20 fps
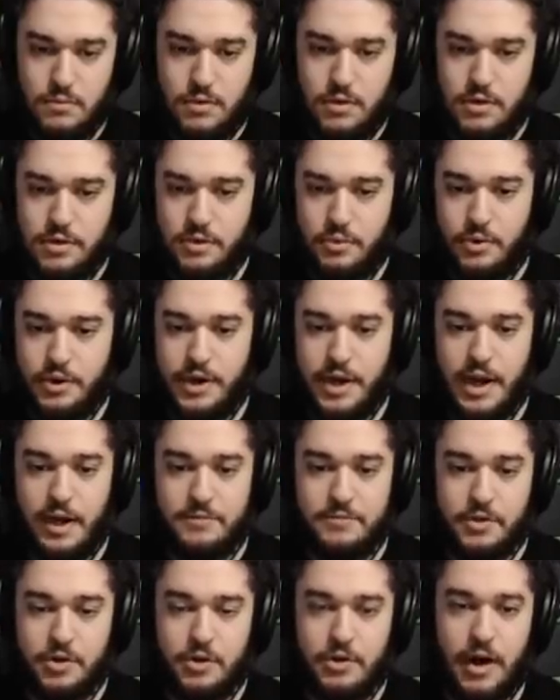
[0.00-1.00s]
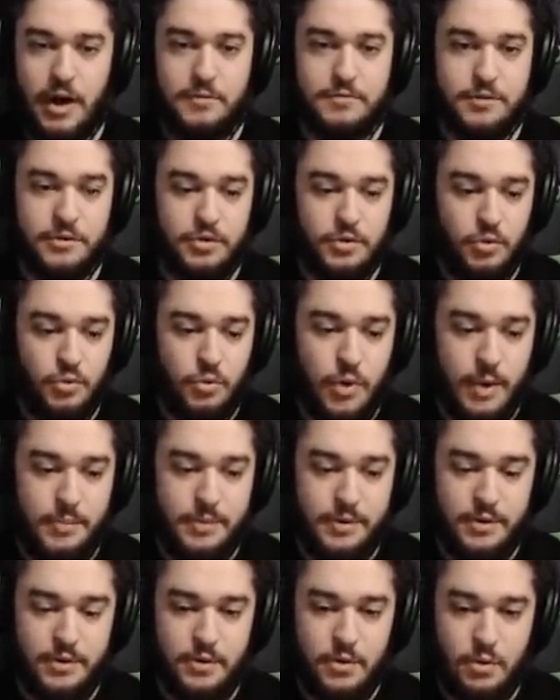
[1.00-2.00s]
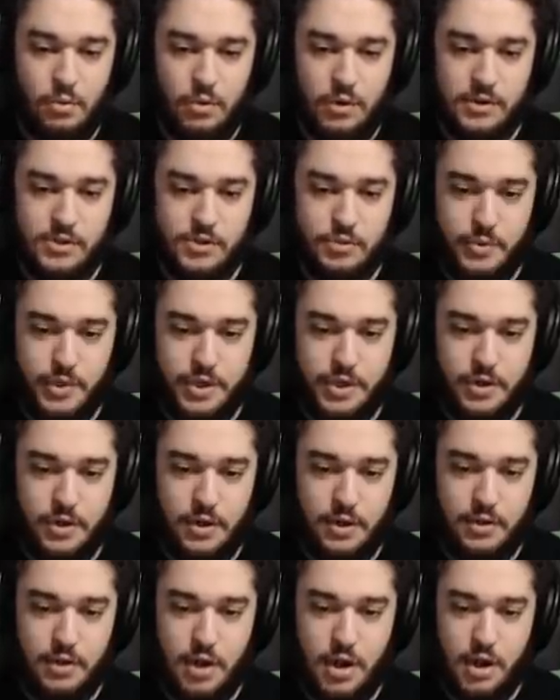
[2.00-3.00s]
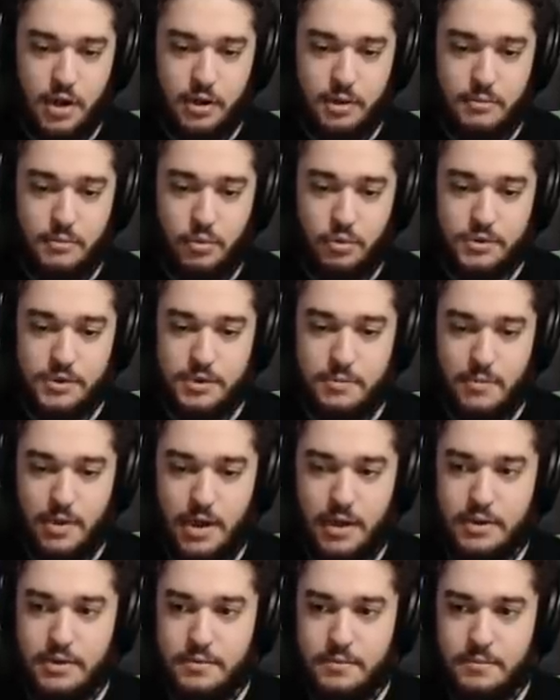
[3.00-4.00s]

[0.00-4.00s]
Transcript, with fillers: Now we're gonna have to craft a new weapon once we can unlock multi-mod.